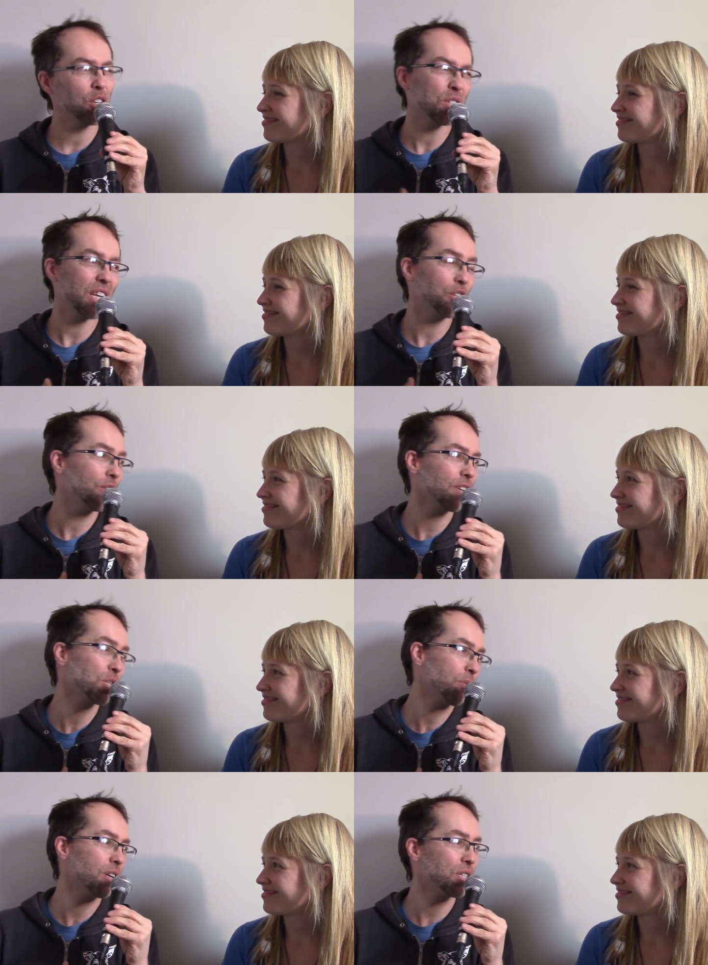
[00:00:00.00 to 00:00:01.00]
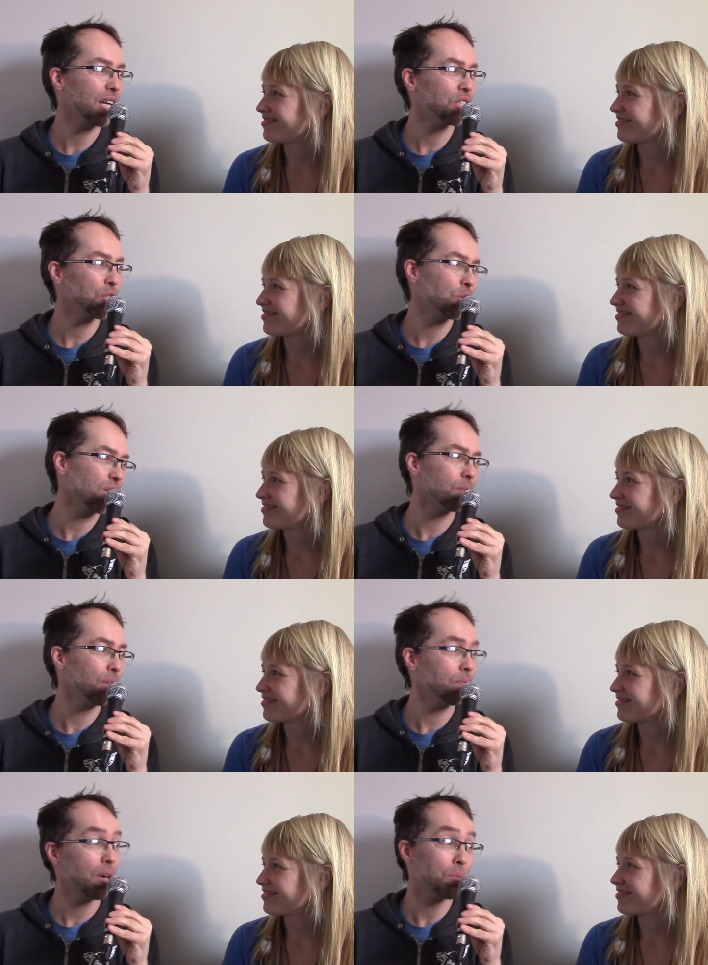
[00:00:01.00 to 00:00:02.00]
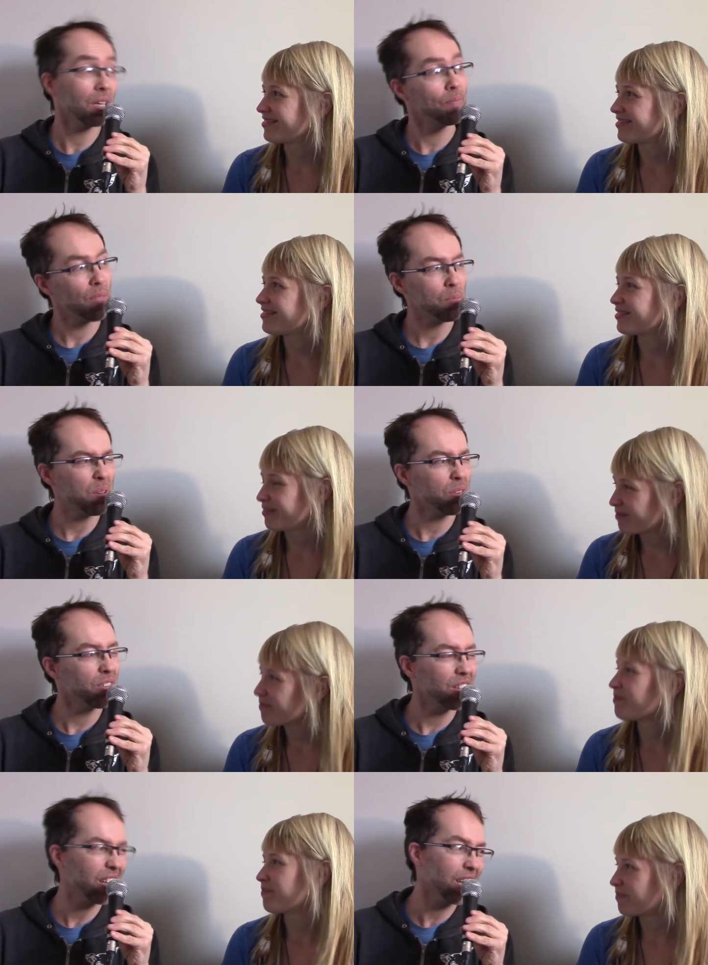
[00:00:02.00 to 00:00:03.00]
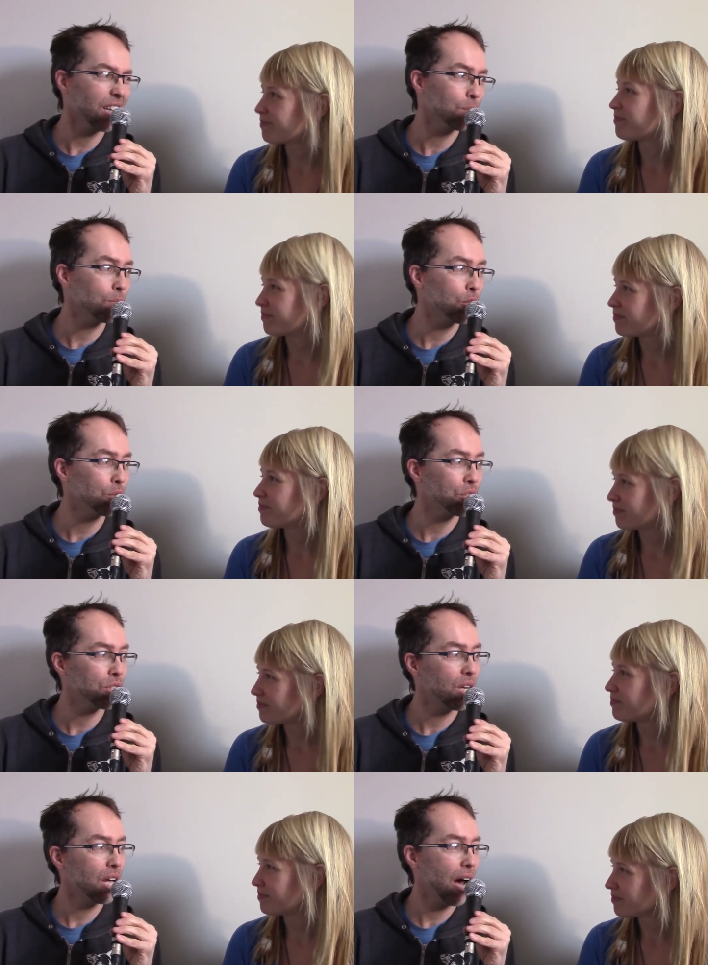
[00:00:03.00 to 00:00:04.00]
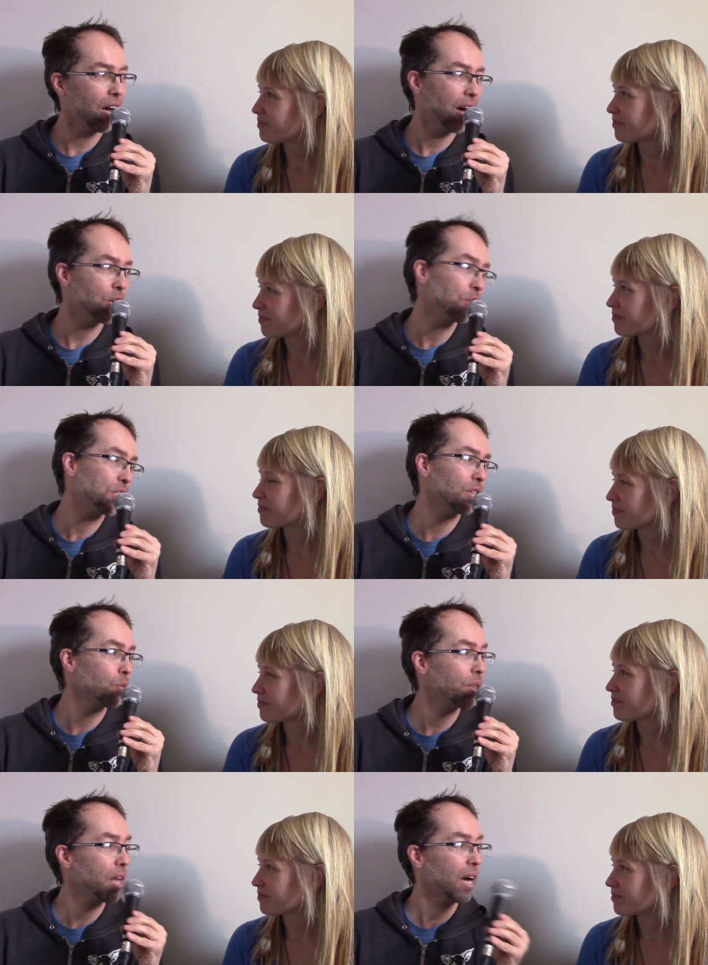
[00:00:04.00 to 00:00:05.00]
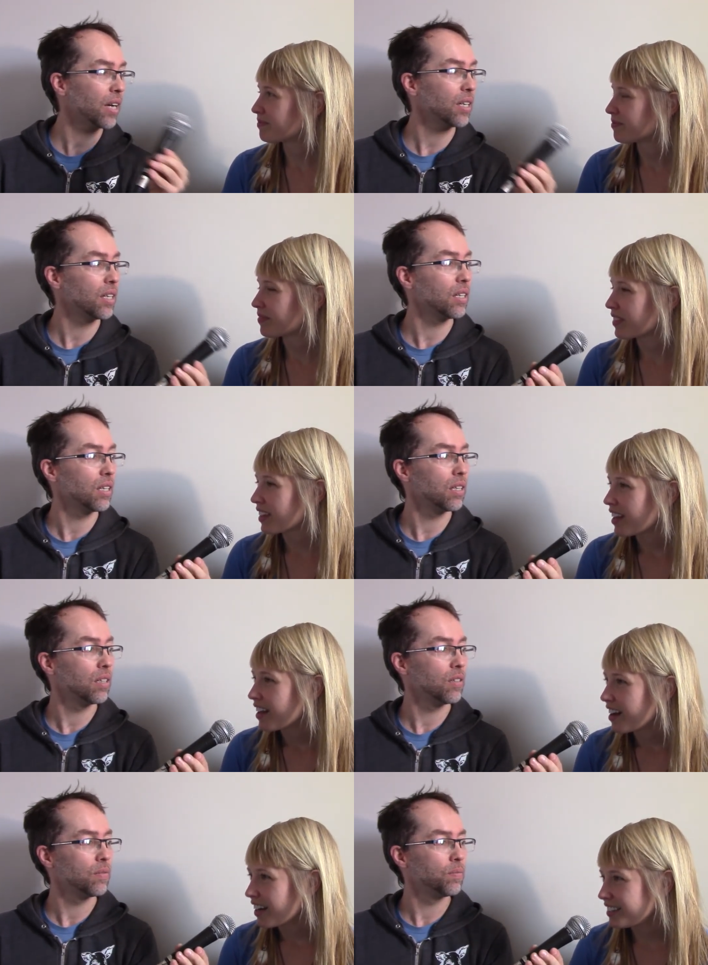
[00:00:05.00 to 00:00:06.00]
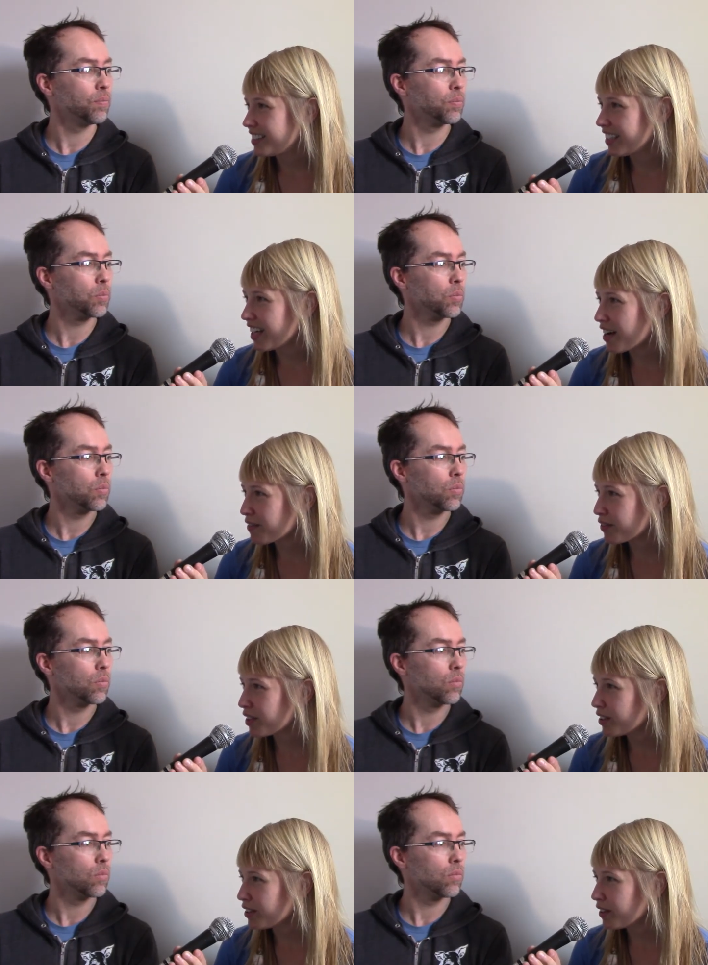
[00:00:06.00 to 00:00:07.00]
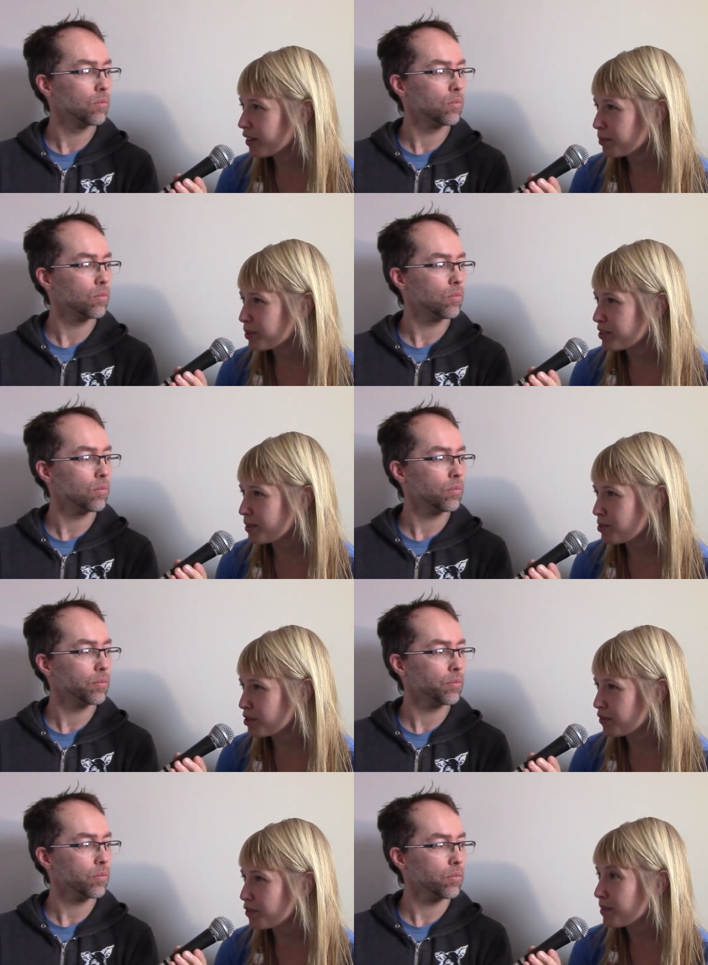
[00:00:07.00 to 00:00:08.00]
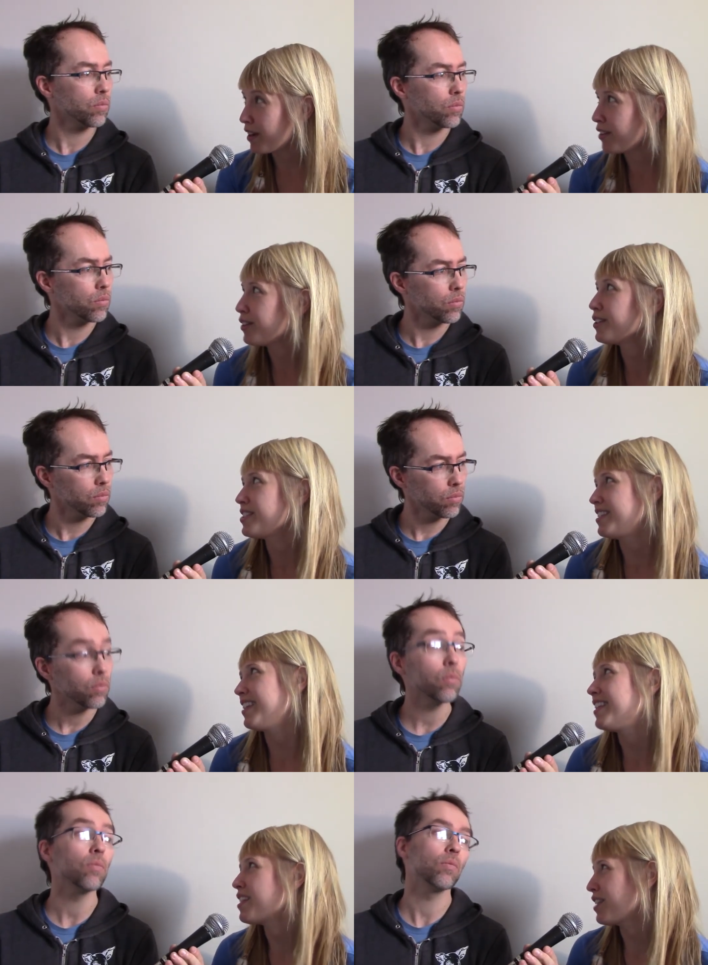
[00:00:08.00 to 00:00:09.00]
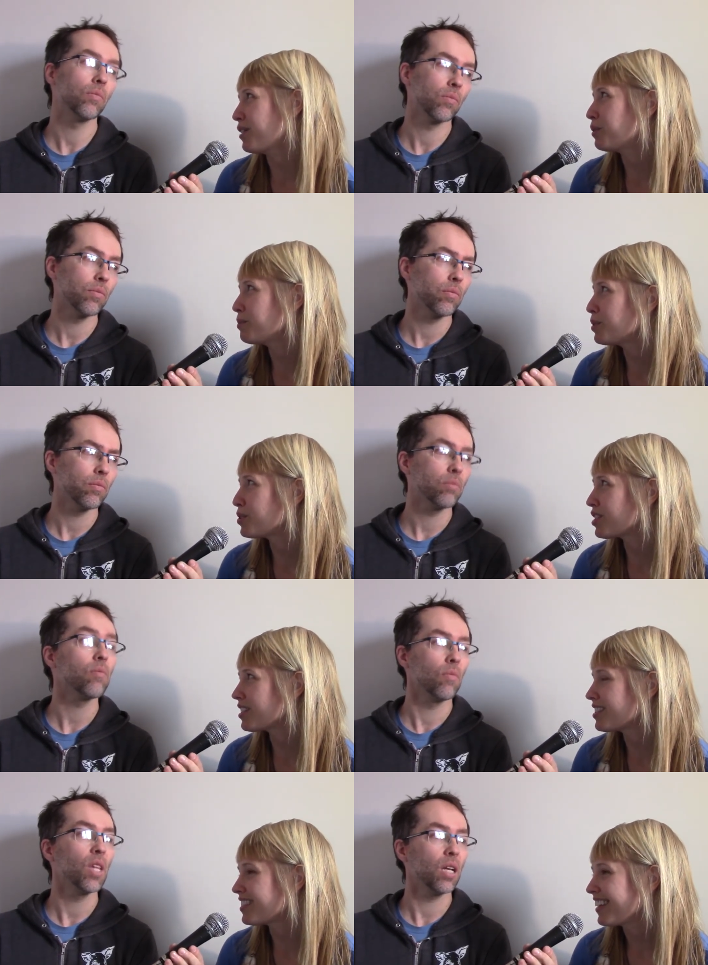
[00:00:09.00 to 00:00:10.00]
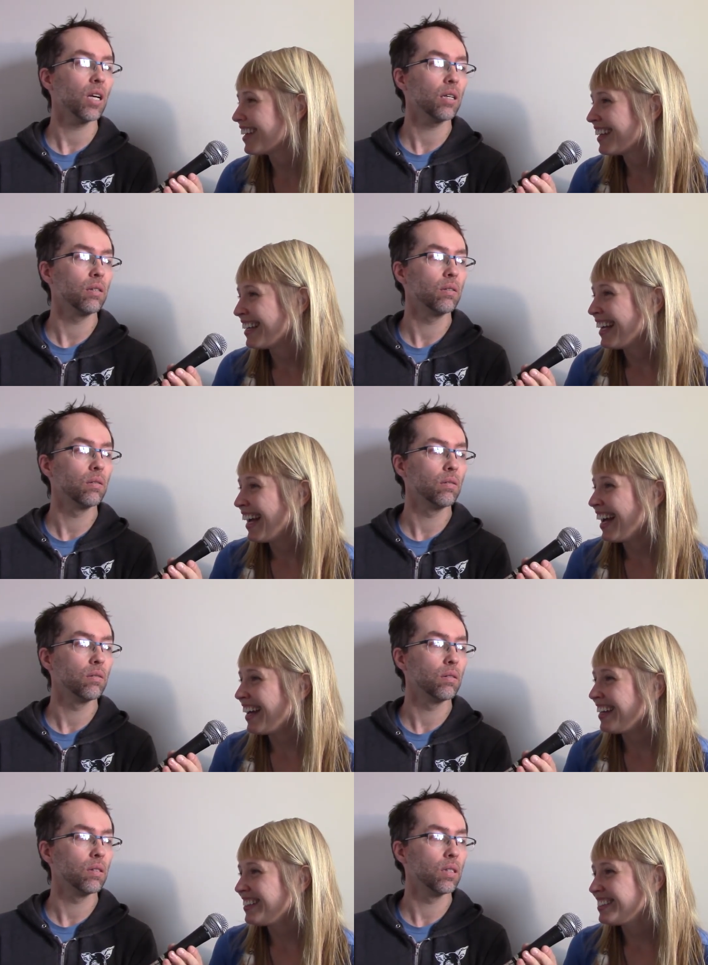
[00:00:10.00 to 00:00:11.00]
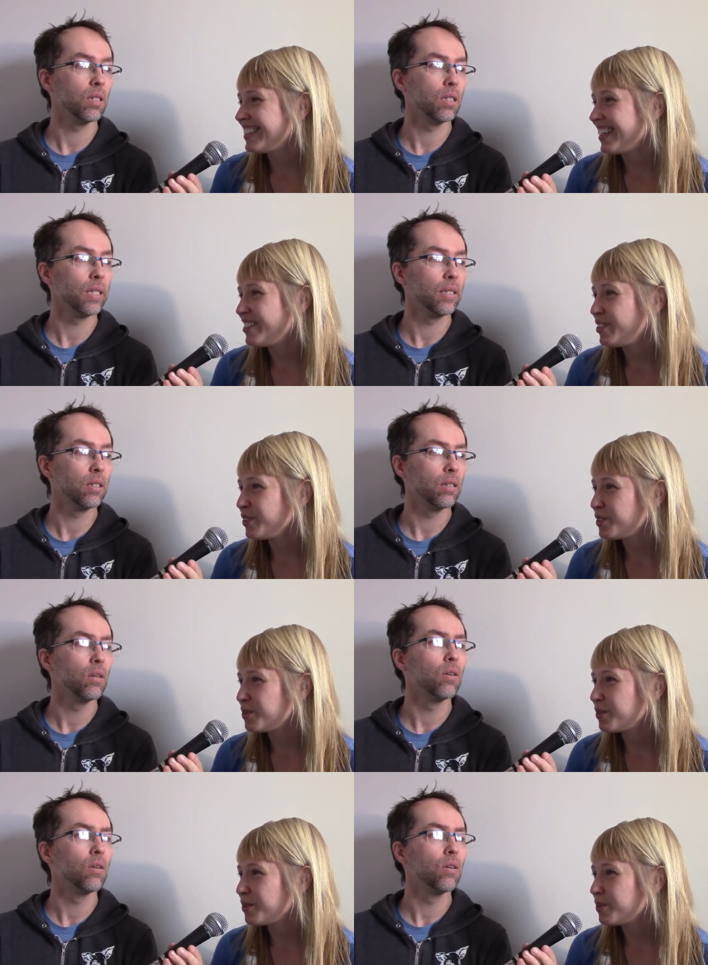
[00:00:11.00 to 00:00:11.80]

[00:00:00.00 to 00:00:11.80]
Speaker 1: you said you've experienced that too a little bit, maybe feeling like a mooch. How do you deal with that?
Speaker 2: I'd say I feel the perception from others that they think we're mooches. And I don't